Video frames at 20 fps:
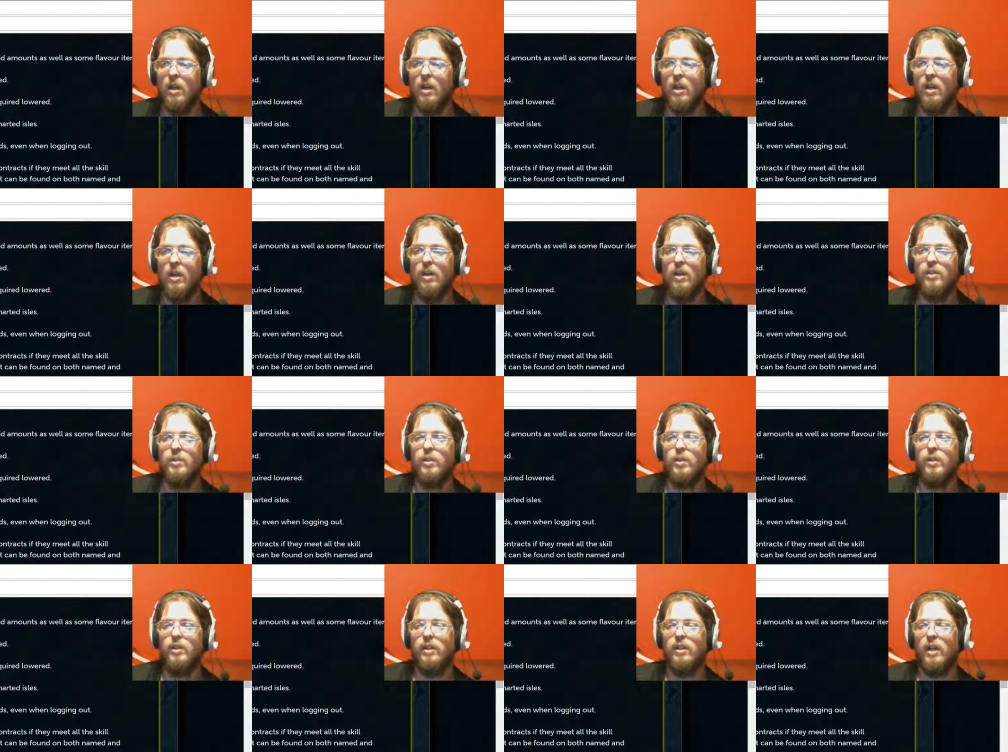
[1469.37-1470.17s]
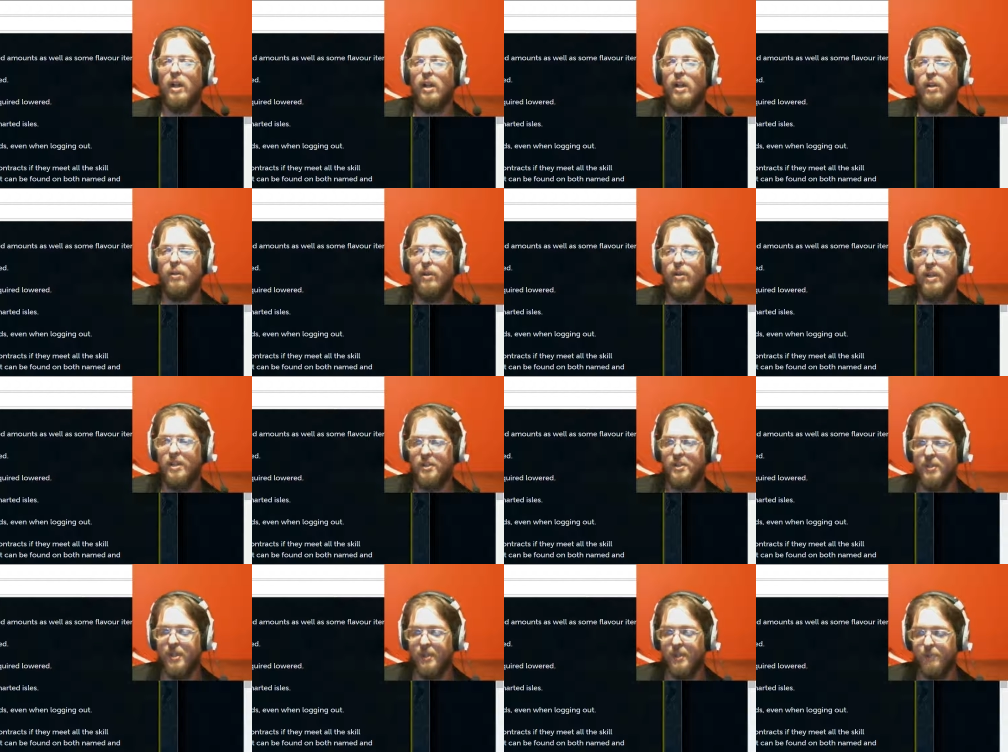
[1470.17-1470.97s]
Uncharted Isle
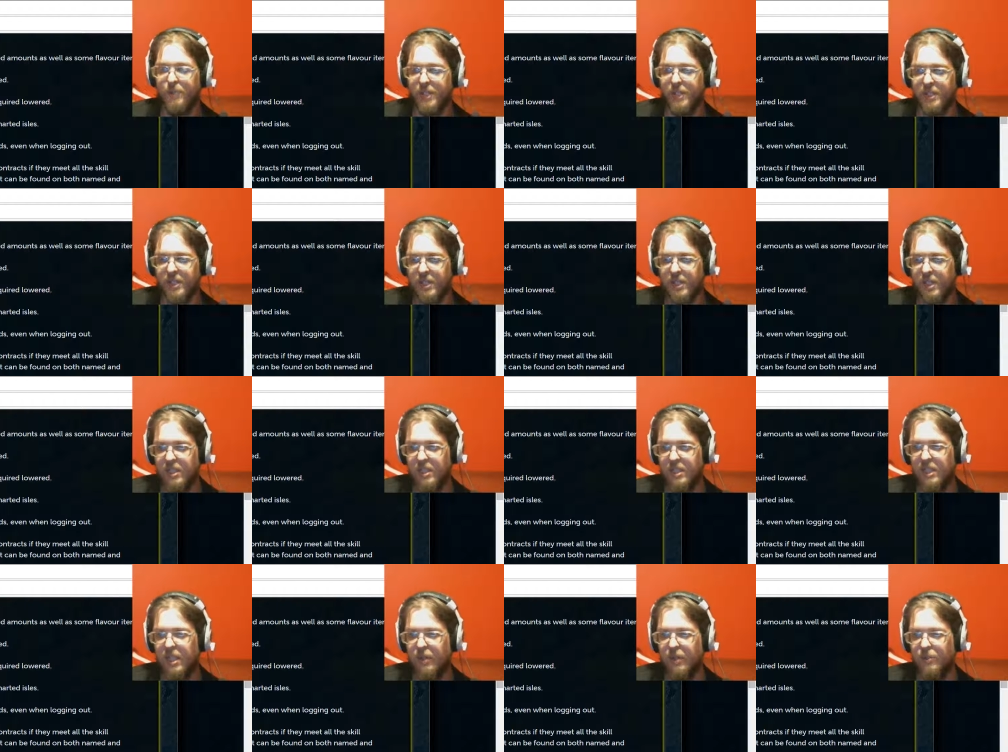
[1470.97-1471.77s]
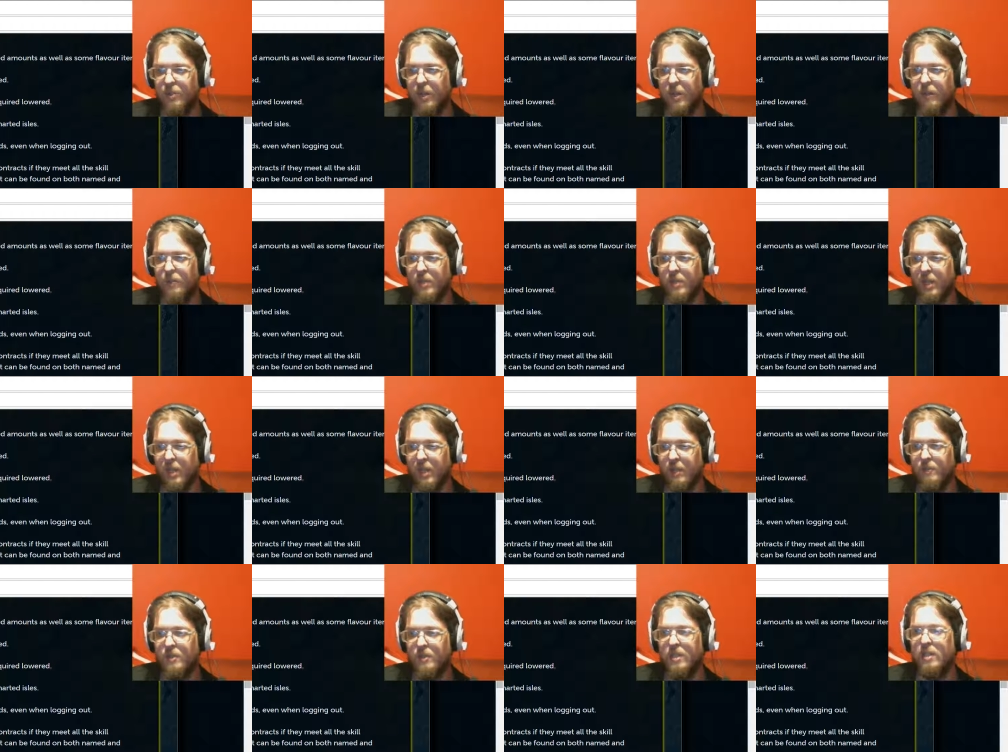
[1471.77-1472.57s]
NPCs now drop
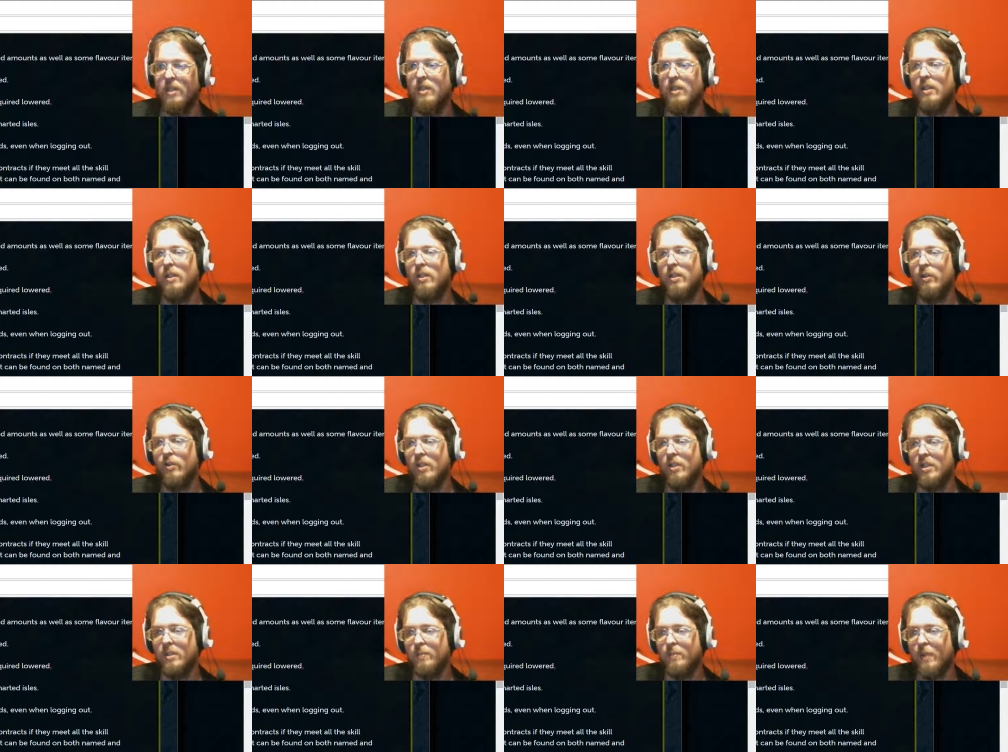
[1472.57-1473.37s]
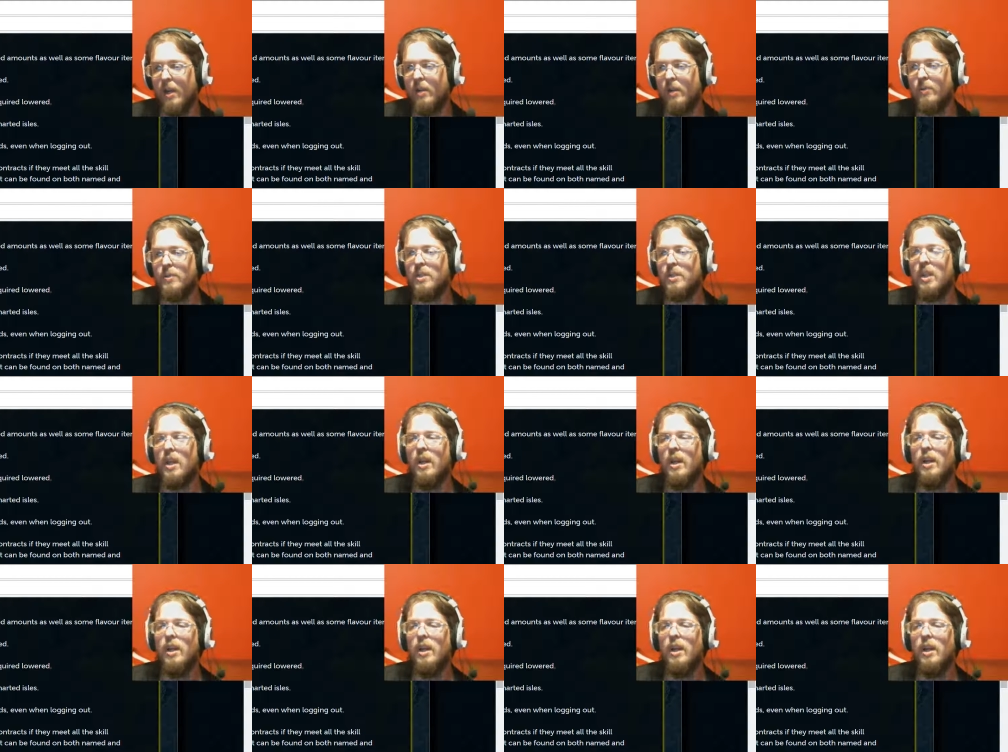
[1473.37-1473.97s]
chimes in increased amounts,